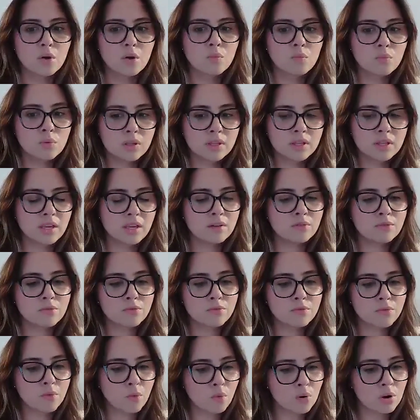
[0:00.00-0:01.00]
really
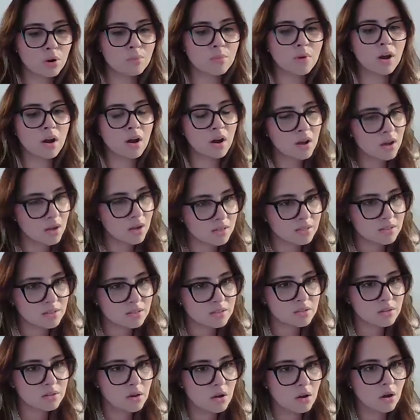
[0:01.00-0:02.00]
inform
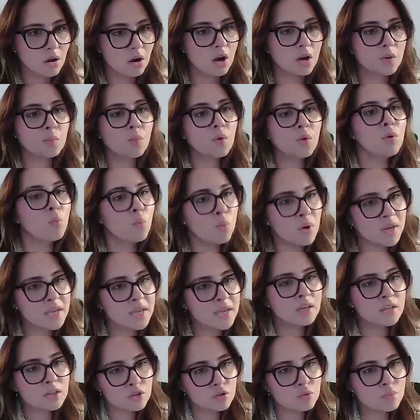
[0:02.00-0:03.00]
us on what we
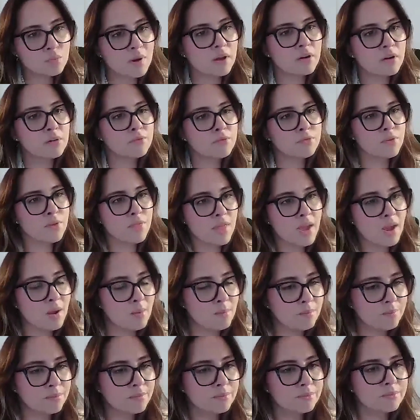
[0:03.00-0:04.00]
can do better for them.
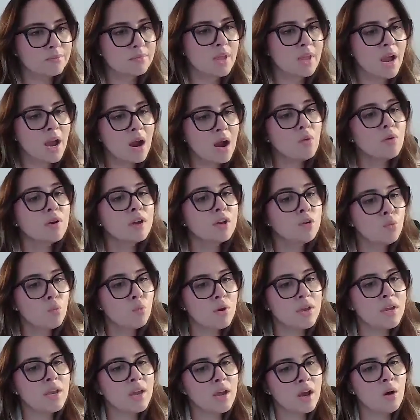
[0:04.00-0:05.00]
How can
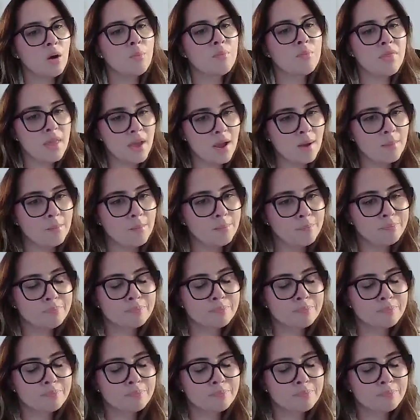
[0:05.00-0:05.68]
we help them?